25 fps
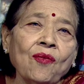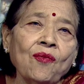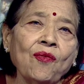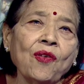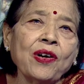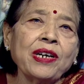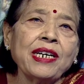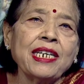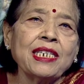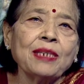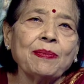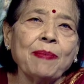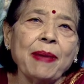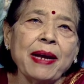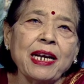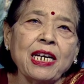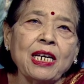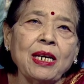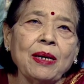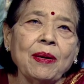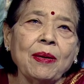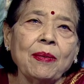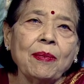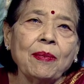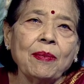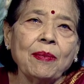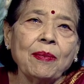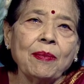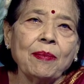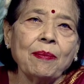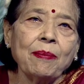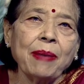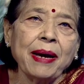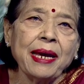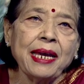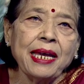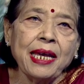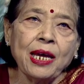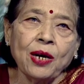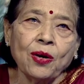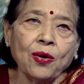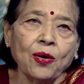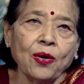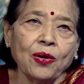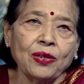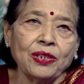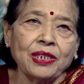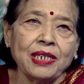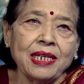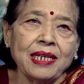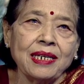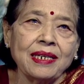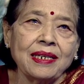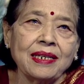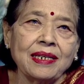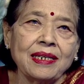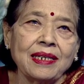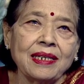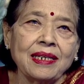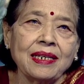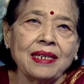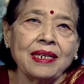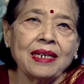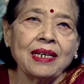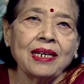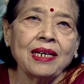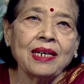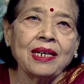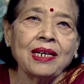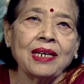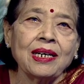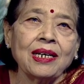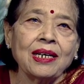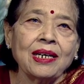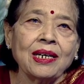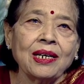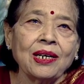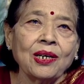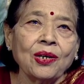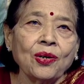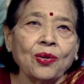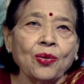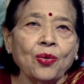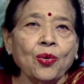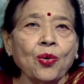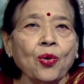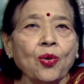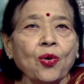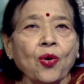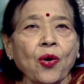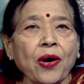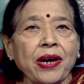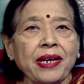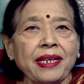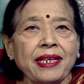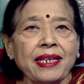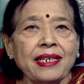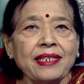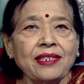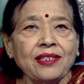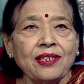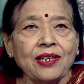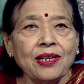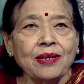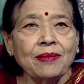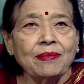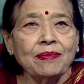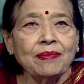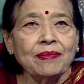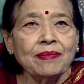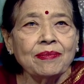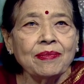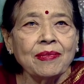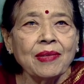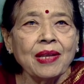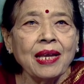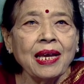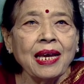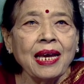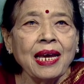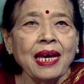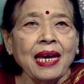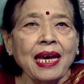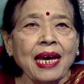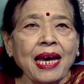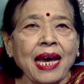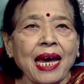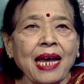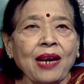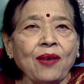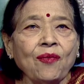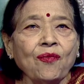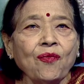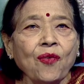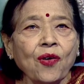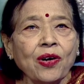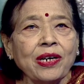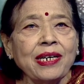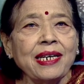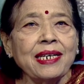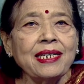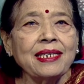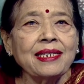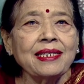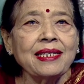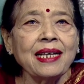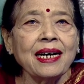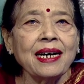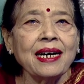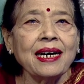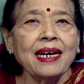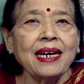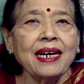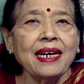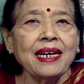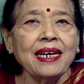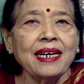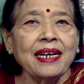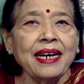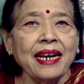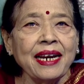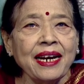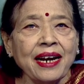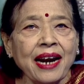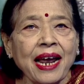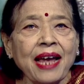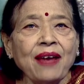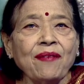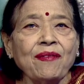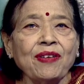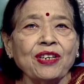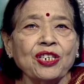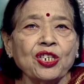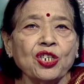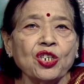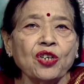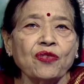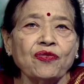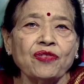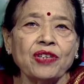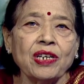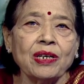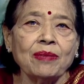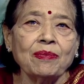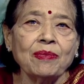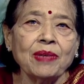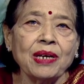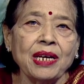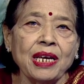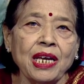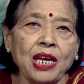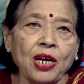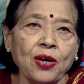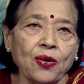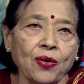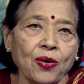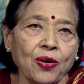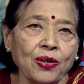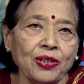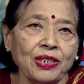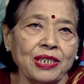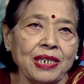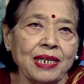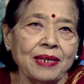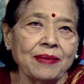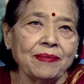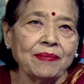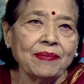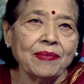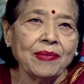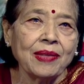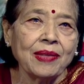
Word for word: What is meant by ecology? Who coined this term? And what is the derivation of term ecology?